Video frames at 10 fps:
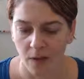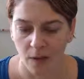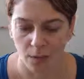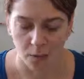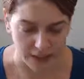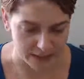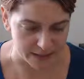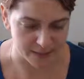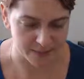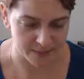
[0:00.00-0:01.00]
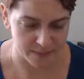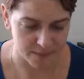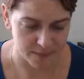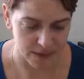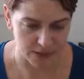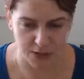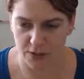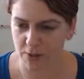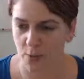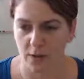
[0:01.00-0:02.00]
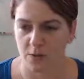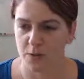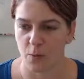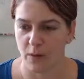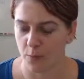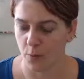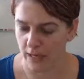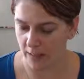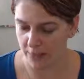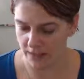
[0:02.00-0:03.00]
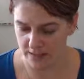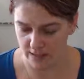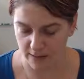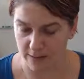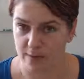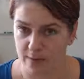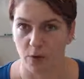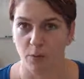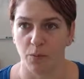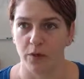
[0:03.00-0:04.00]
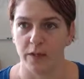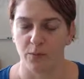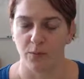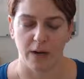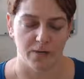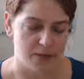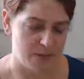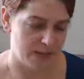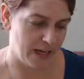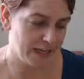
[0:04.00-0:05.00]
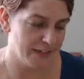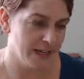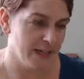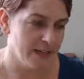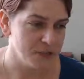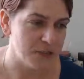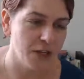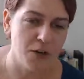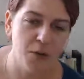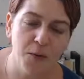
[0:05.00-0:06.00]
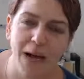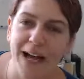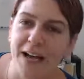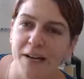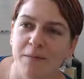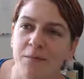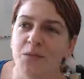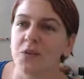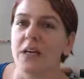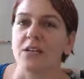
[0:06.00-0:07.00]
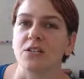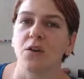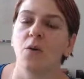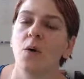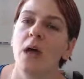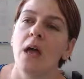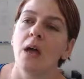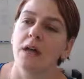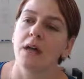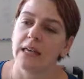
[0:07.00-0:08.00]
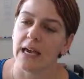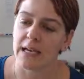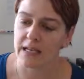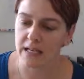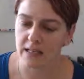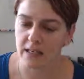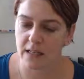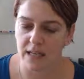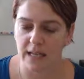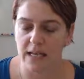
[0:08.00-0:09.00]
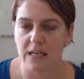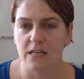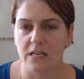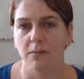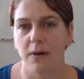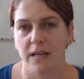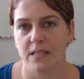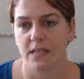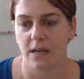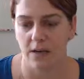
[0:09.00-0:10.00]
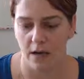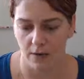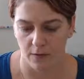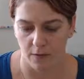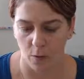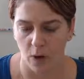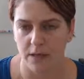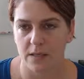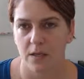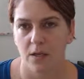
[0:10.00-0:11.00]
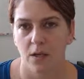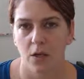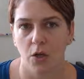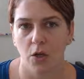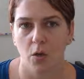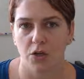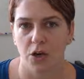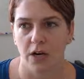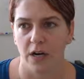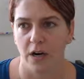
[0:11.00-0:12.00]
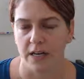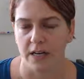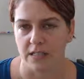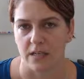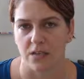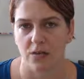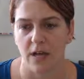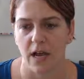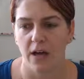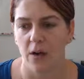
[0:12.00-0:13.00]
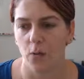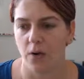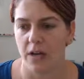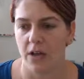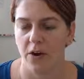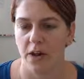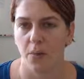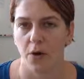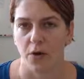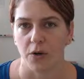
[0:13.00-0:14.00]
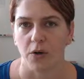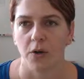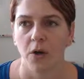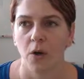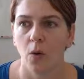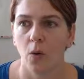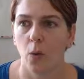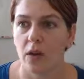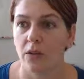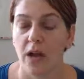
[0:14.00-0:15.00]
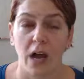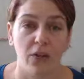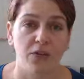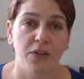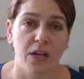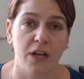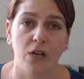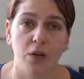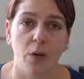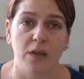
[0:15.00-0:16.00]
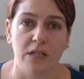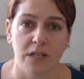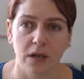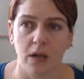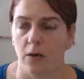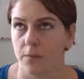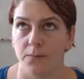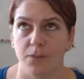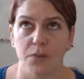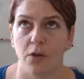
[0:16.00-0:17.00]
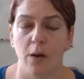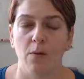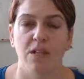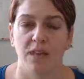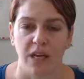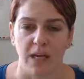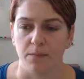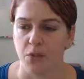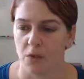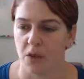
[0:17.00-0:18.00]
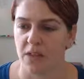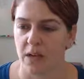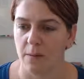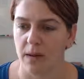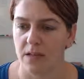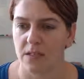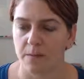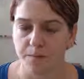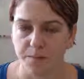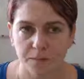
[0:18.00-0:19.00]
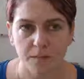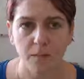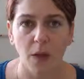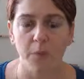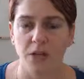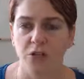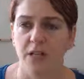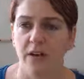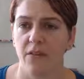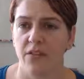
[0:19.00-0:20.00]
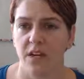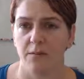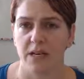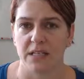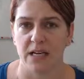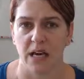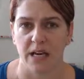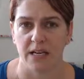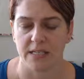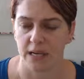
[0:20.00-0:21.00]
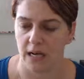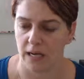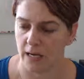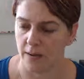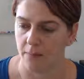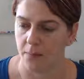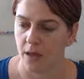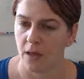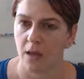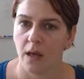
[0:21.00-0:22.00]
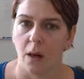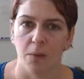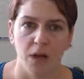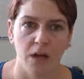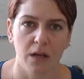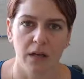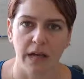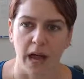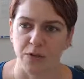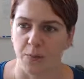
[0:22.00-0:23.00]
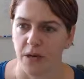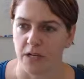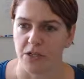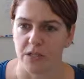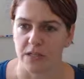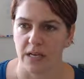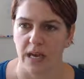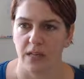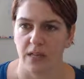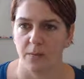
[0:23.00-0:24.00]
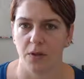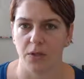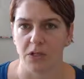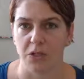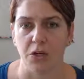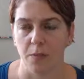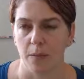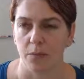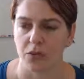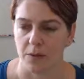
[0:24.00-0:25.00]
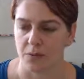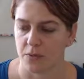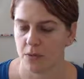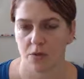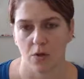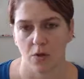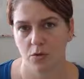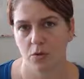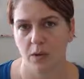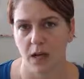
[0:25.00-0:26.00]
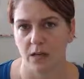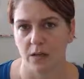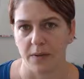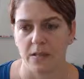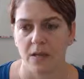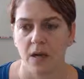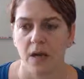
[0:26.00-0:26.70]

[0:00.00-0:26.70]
Right. I swore there was a point A, B, and C, and that was brilliant. Whatever I was saying. So, so get into the mindset of what your target audience needs. So now that we're an internet marketer, one of the other things they're going to, so that was the theme. So the theme is make sure that you have a theme that's got a blog, capture pages, and the ability to do memberships. So those three elements.